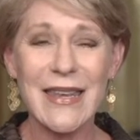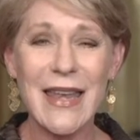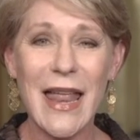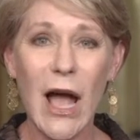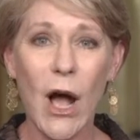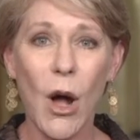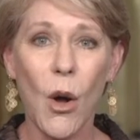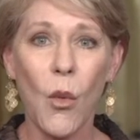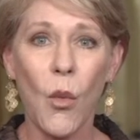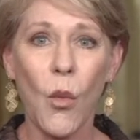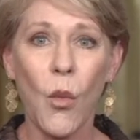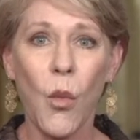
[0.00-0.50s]

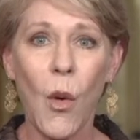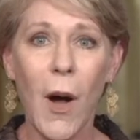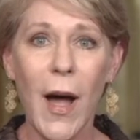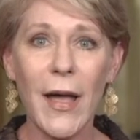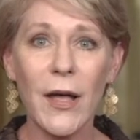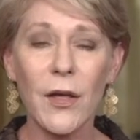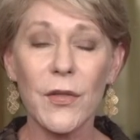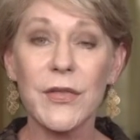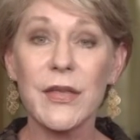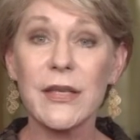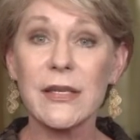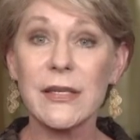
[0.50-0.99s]
Now,
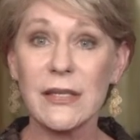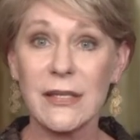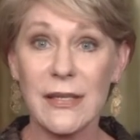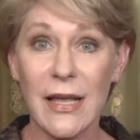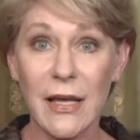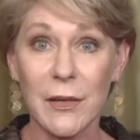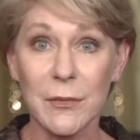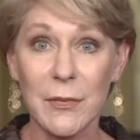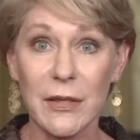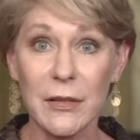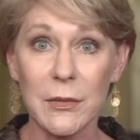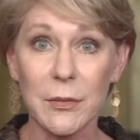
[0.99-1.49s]
while this
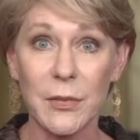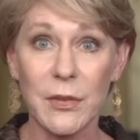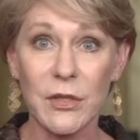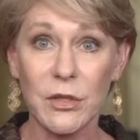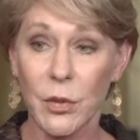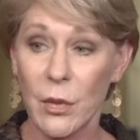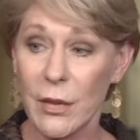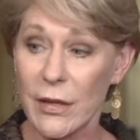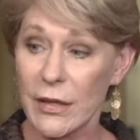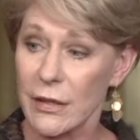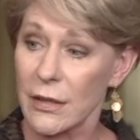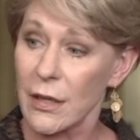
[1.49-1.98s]
segment
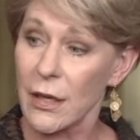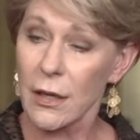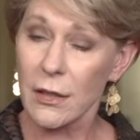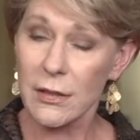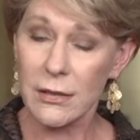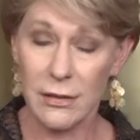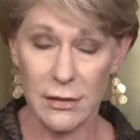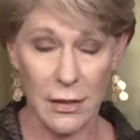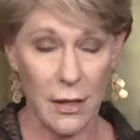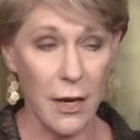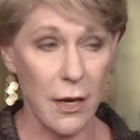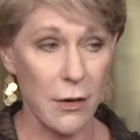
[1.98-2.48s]
between
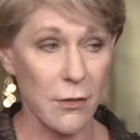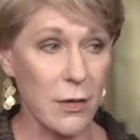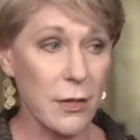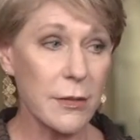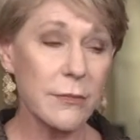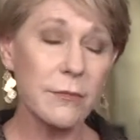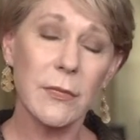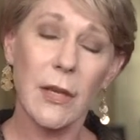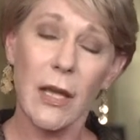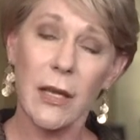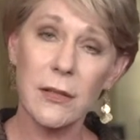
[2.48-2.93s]
Sahara